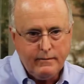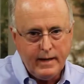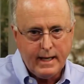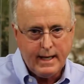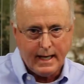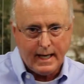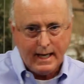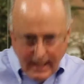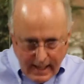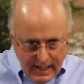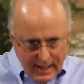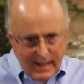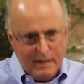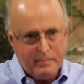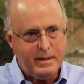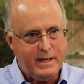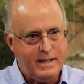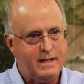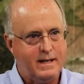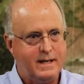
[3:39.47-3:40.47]
that it cannot
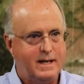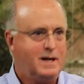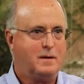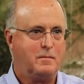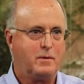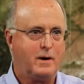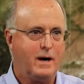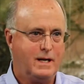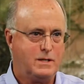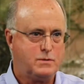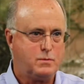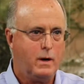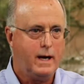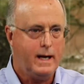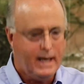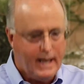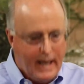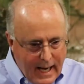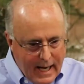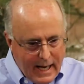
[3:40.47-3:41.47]
be done
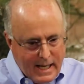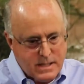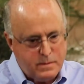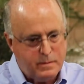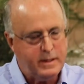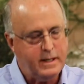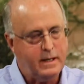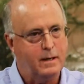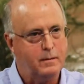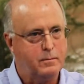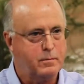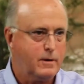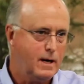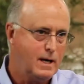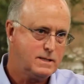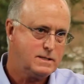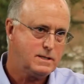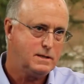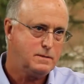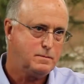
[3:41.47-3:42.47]
enterprise-wide. It has to be done
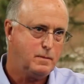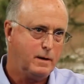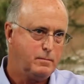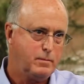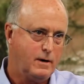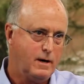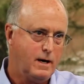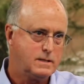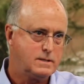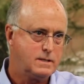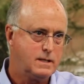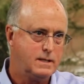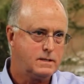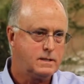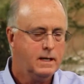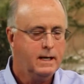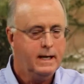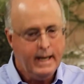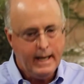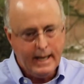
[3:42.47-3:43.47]
process by
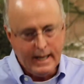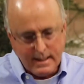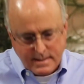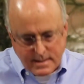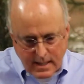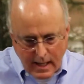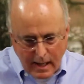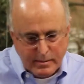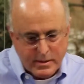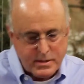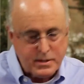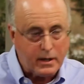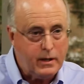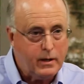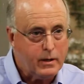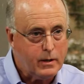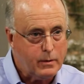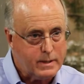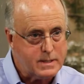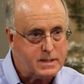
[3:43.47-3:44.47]
process. And
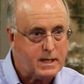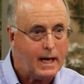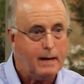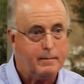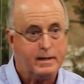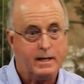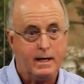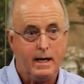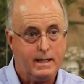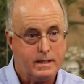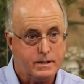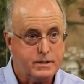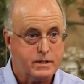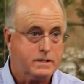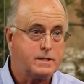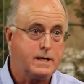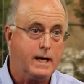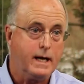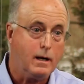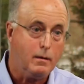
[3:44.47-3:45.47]
cybersecurity risk appetite is
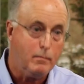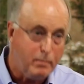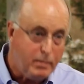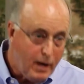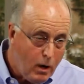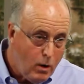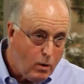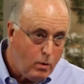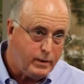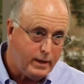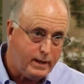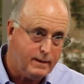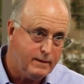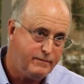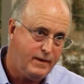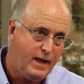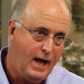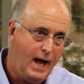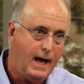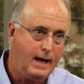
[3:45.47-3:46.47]
just a component
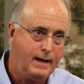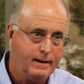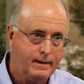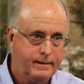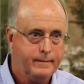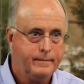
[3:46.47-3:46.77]
of that.